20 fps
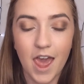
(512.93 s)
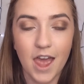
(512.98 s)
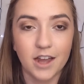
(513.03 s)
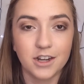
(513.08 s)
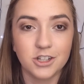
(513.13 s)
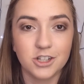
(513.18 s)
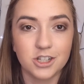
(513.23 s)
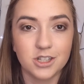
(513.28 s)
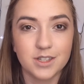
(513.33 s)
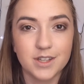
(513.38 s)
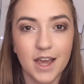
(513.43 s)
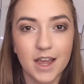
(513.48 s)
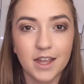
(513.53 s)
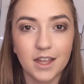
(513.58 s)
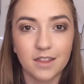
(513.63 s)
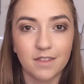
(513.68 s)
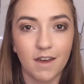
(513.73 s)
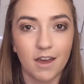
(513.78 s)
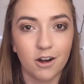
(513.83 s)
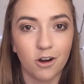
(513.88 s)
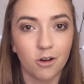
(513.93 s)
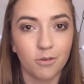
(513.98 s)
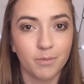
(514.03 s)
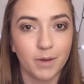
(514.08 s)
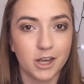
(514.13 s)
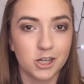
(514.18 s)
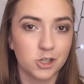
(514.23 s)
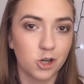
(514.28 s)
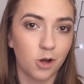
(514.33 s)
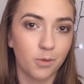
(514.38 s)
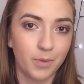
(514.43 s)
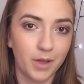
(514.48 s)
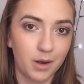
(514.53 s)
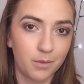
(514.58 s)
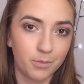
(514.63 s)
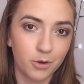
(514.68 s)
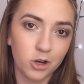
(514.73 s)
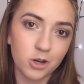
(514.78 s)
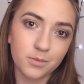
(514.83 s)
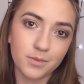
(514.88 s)
and just taking that on my top
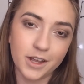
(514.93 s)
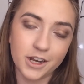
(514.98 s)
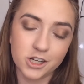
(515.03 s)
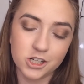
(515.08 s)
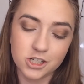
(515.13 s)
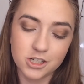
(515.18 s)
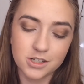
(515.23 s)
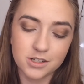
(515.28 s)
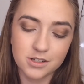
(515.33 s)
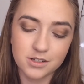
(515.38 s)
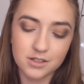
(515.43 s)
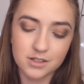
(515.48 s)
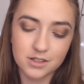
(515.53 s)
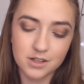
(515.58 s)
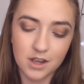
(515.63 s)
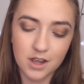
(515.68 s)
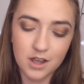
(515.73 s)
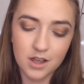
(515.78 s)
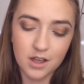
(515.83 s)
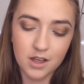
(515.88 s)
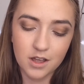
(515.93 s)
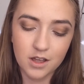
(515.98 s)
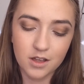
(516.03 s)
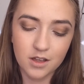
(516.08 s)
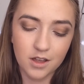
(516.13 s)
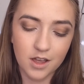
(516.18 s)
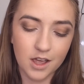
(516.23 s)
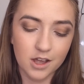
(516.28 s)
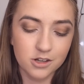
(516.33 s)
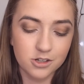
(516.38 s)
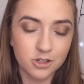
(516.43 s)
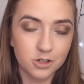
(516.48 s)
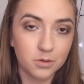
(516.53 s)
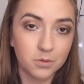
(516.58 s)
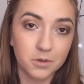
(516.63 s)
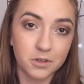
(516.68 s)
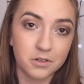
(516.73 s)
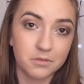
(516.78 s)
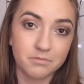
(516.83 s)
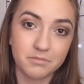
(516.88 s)
and bottom lashes as
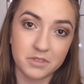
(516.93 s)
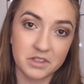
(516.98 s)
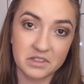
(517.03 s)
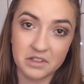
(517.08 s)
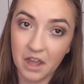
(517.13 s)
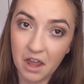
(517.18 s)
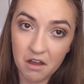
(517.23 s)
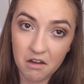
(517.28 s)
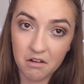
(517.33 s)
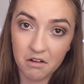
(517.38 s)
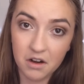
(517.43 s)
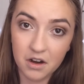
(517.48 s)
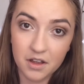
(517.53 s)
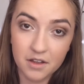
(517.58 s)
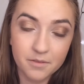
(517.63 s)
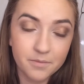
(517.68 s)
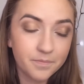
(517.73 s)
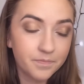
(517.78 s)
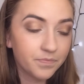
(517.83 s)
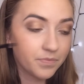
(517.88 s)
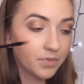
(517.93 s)
you would mascara.